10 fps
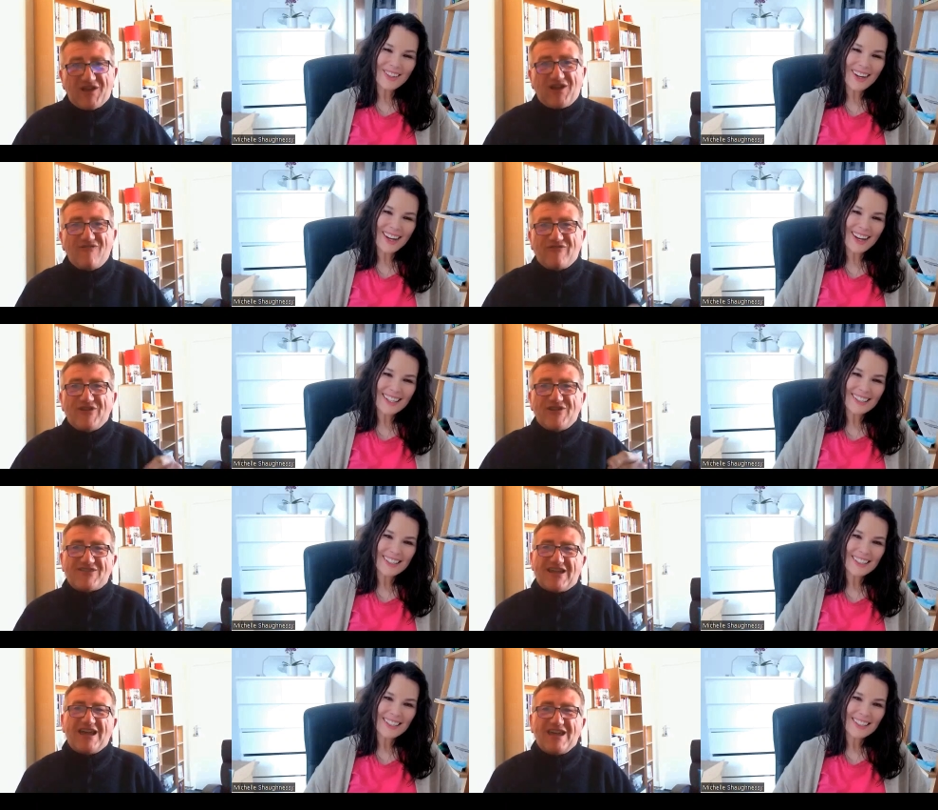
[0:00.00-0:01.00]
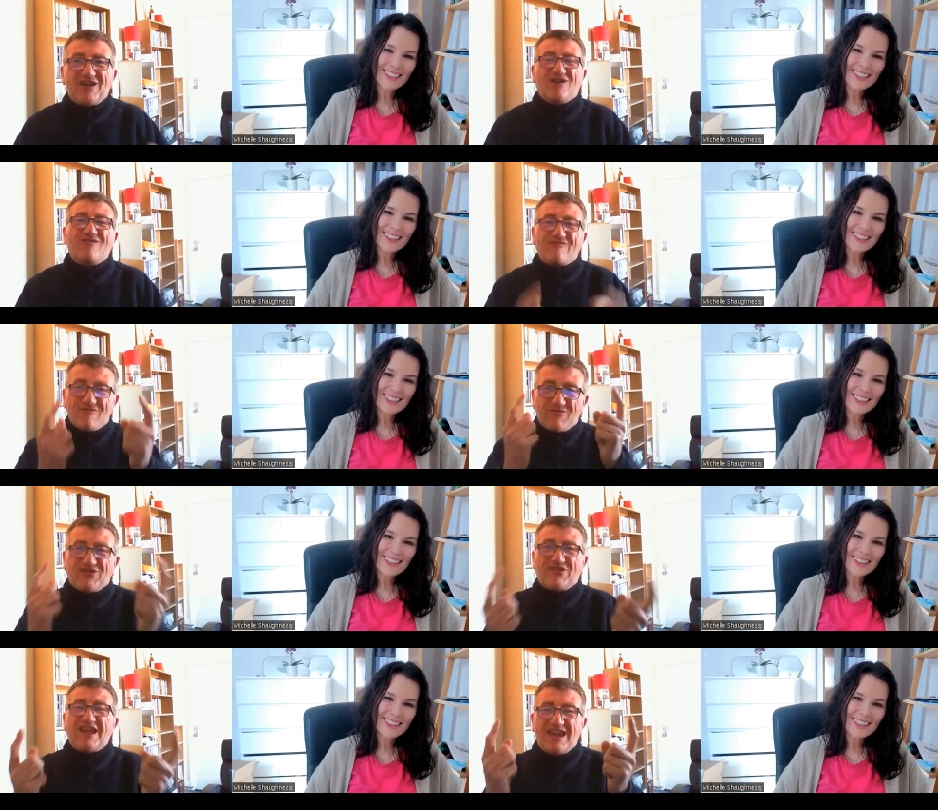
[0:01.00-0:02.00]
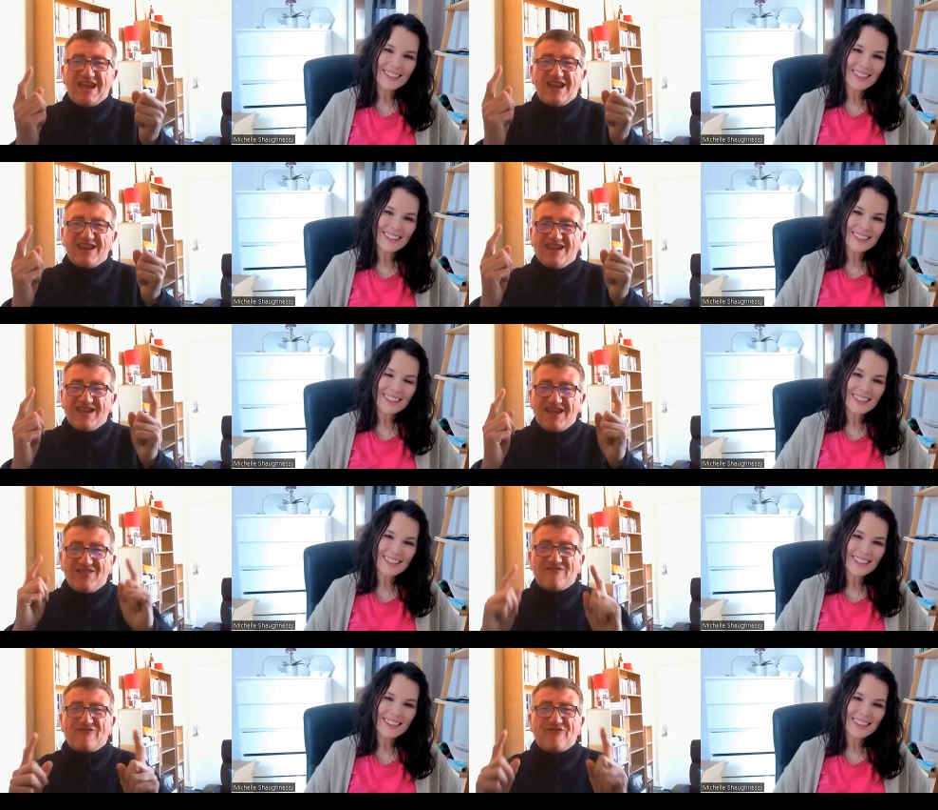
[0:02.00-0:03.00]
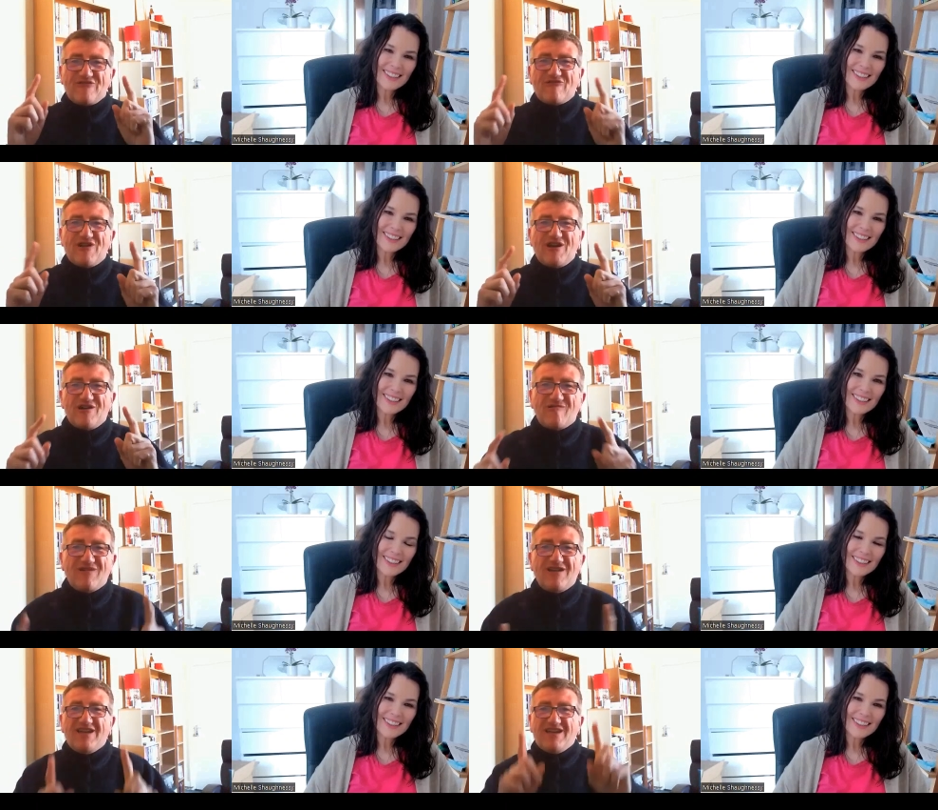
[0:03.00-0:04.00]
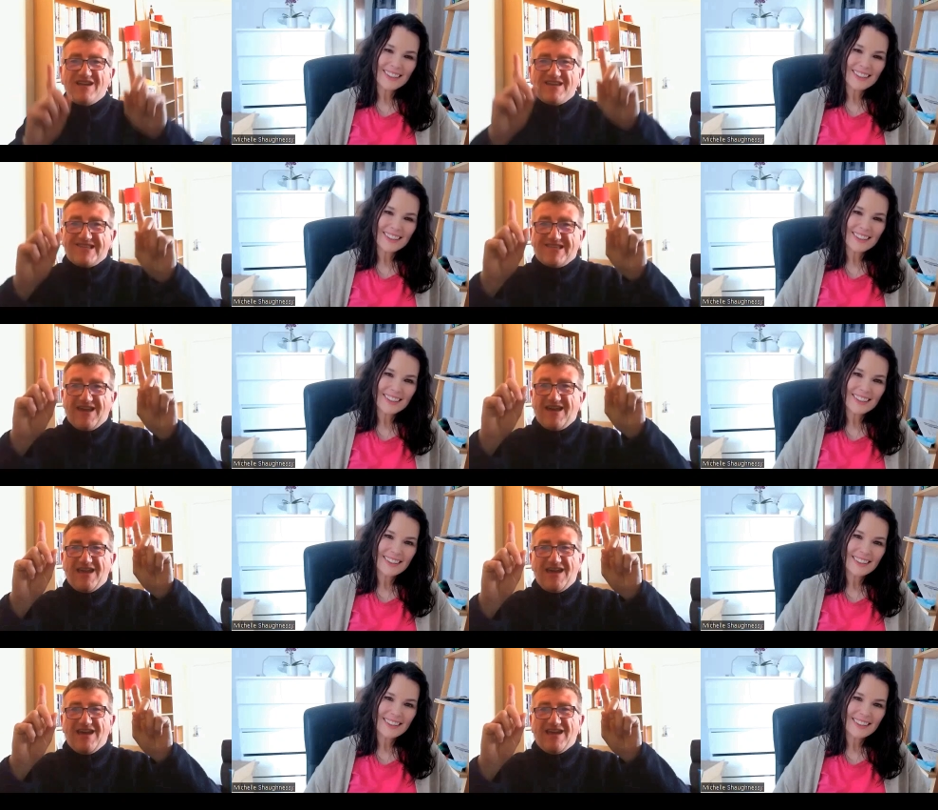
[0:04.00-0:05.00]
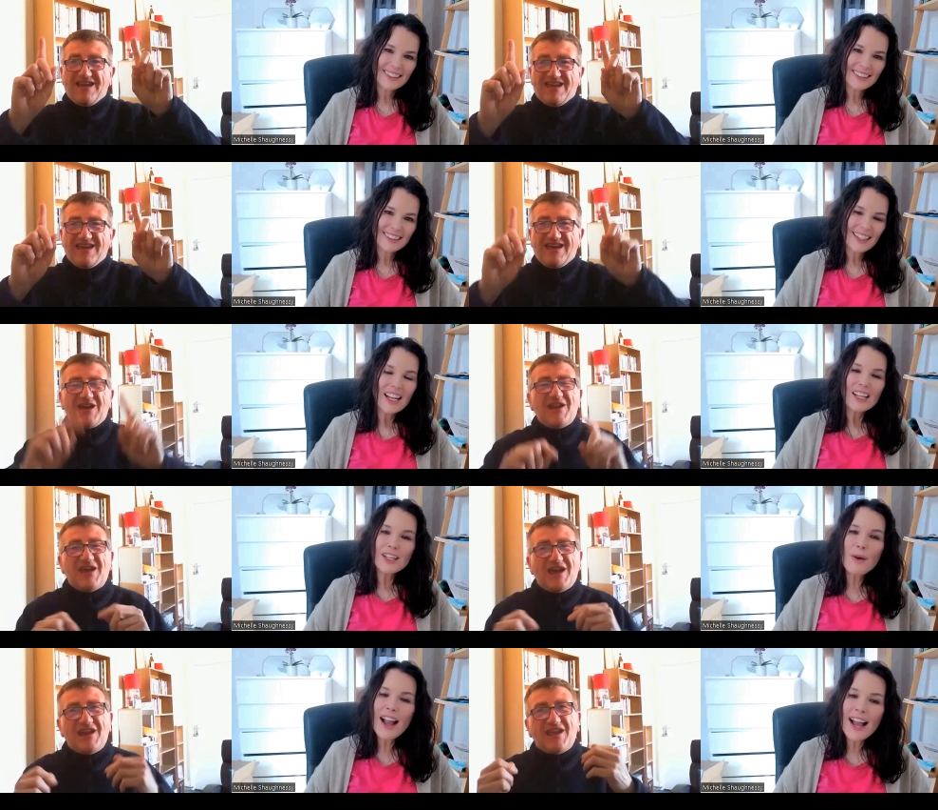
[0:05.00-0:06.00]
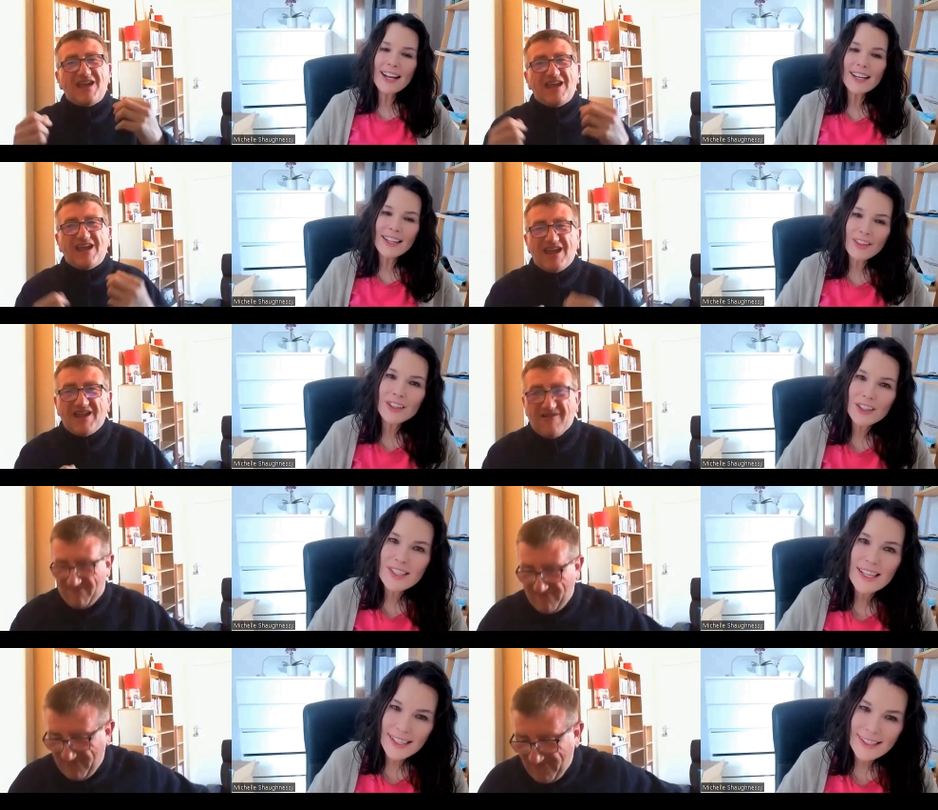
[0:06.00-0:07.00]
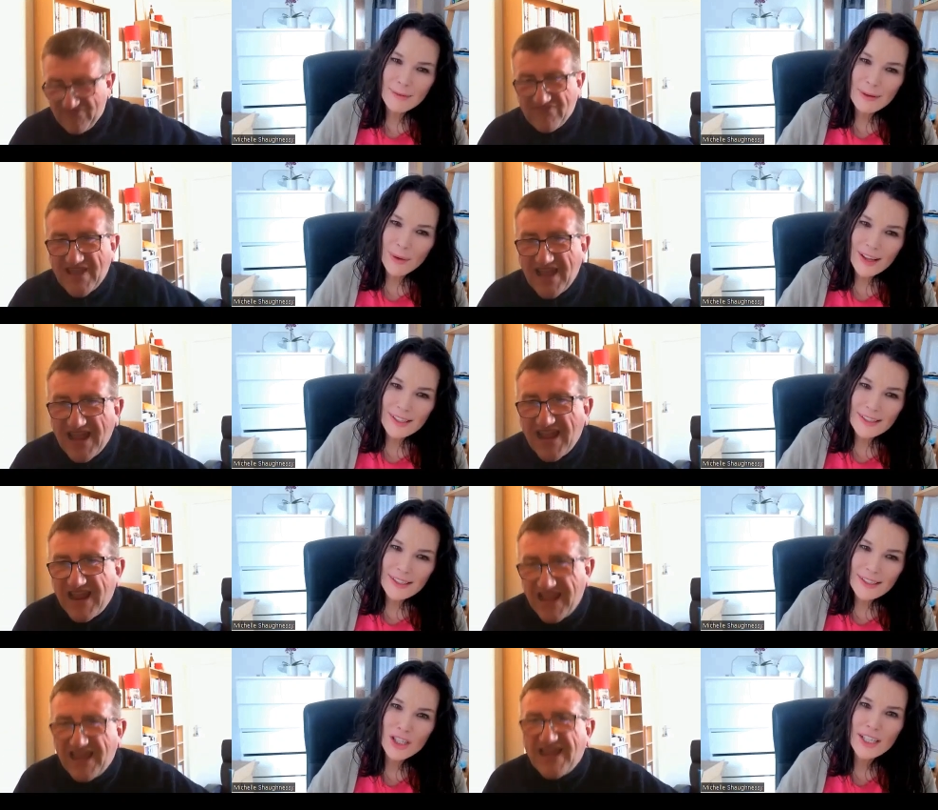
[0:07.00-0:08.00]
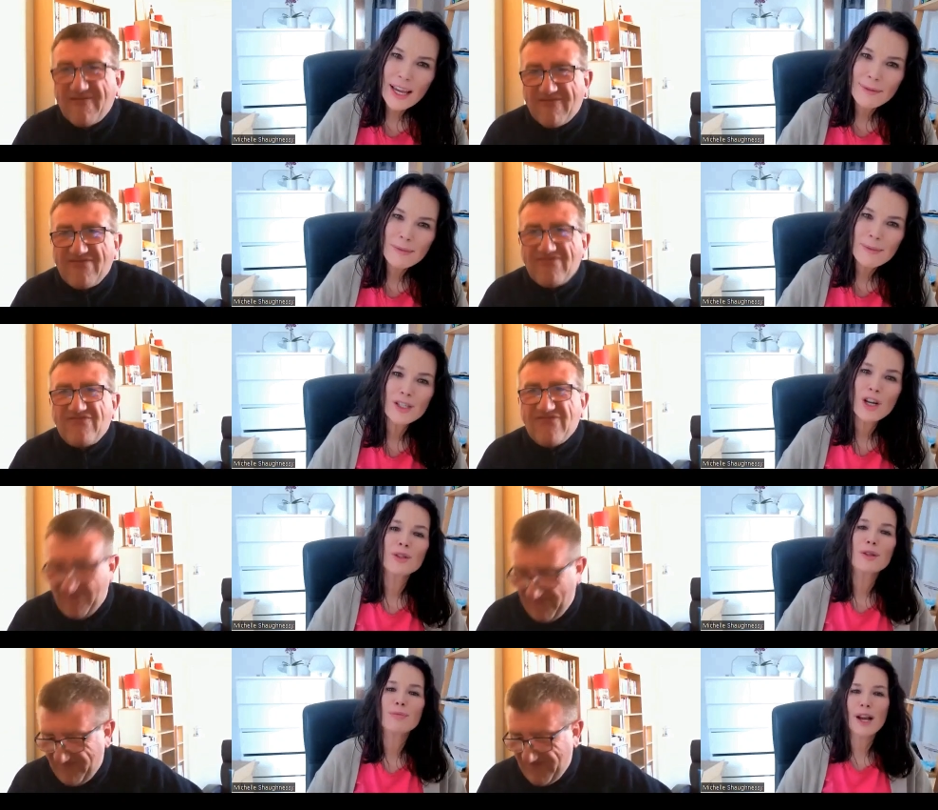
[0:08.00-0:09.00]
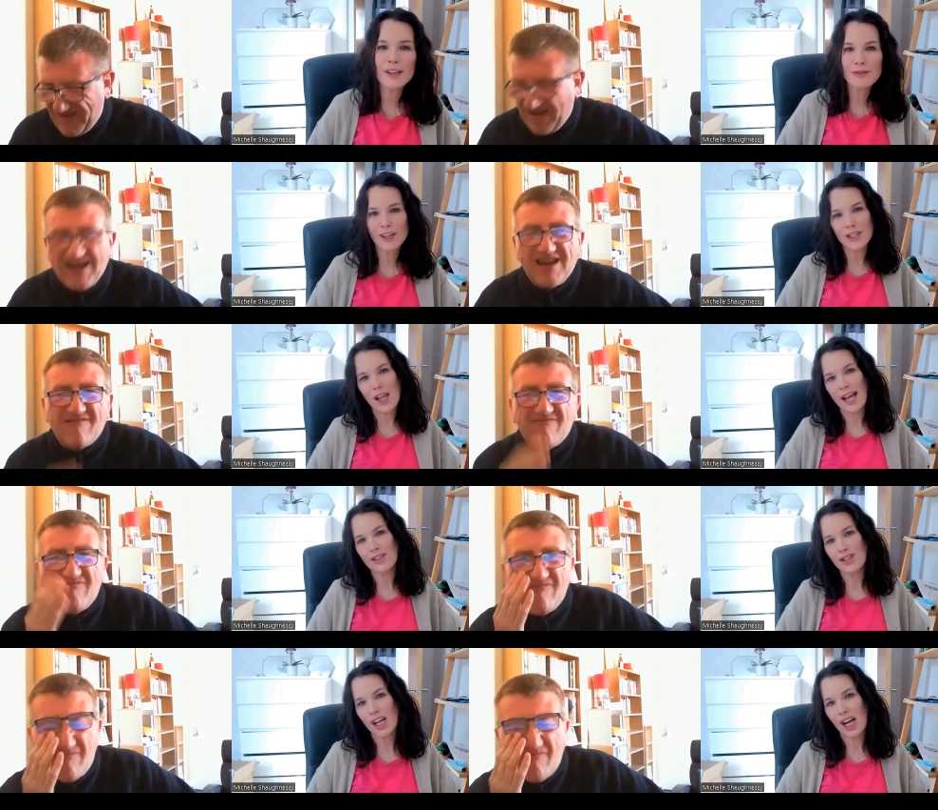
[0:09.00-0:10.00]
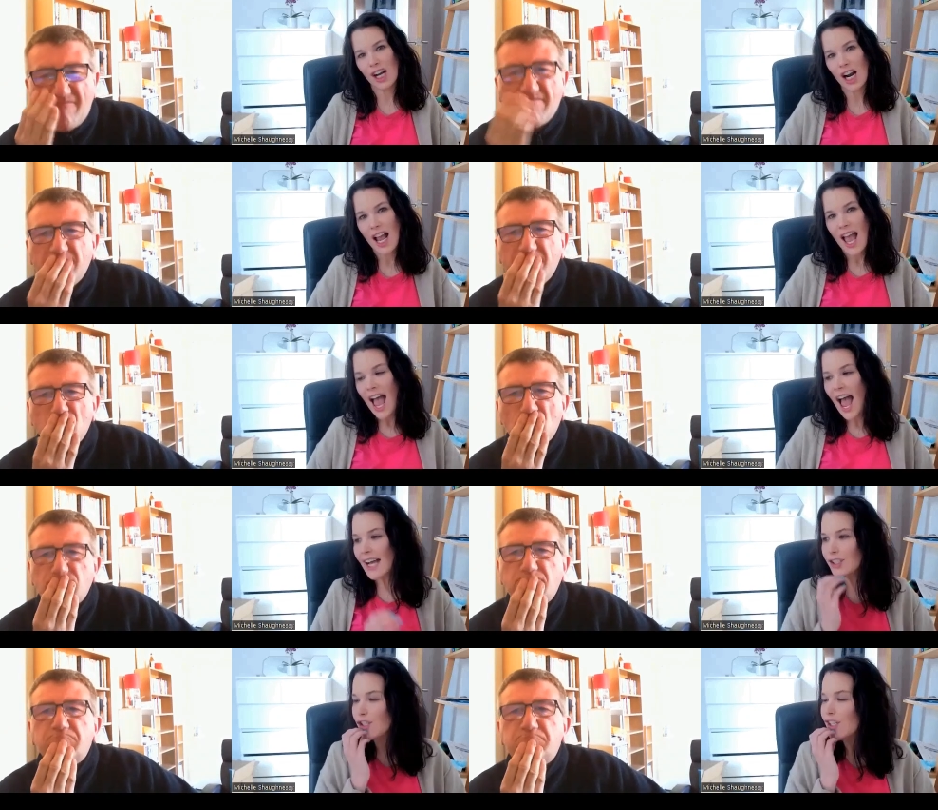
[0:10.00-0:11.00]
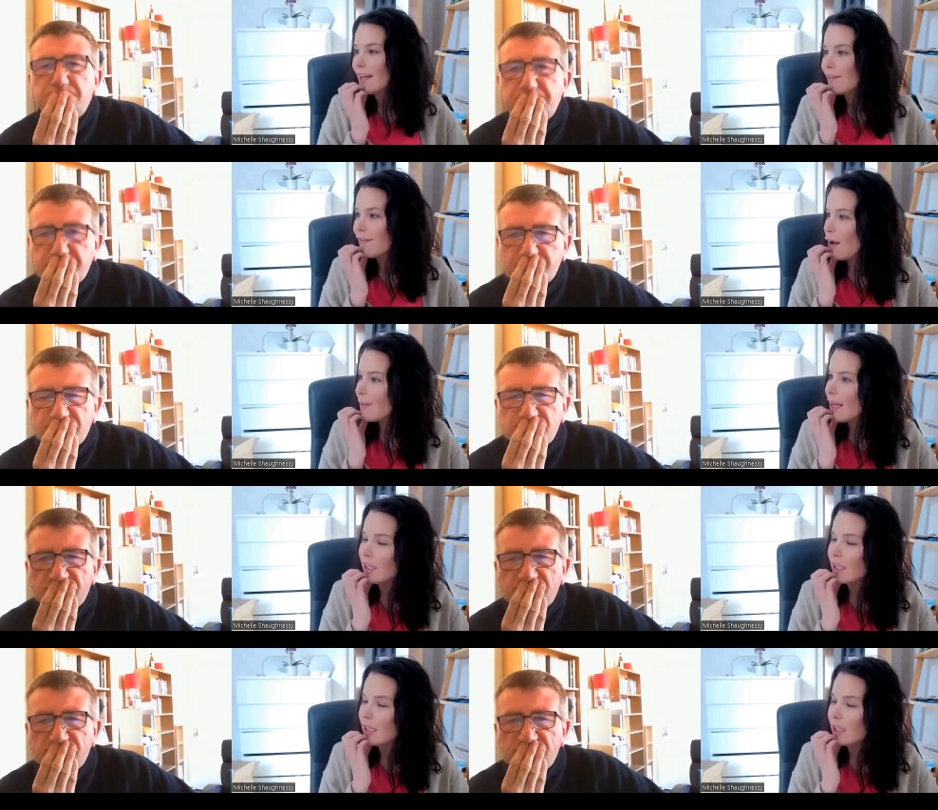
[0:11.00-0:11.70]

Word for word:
Speaker 1: the confidence I got from sitting in the front row is sky high. And you know, I
Speaker 2: had another girl say that to me once. She yeah. came to my show at the Brighton Fringe last year, and she had found me